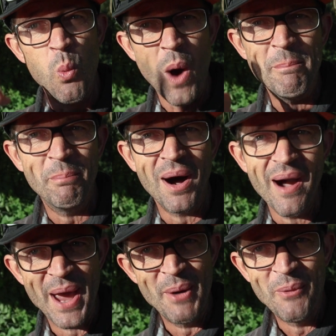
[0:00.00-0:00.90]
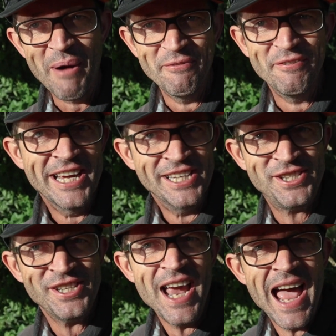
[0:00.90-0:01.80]
1 bite, 1
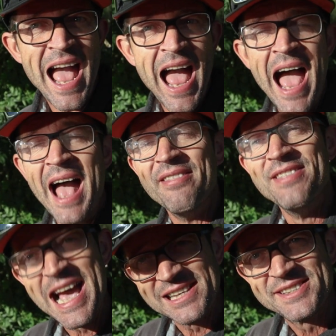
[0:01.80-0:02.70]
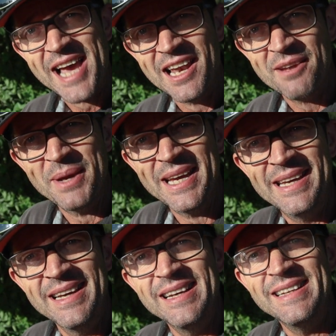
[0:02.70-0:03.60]
fish. That's telling me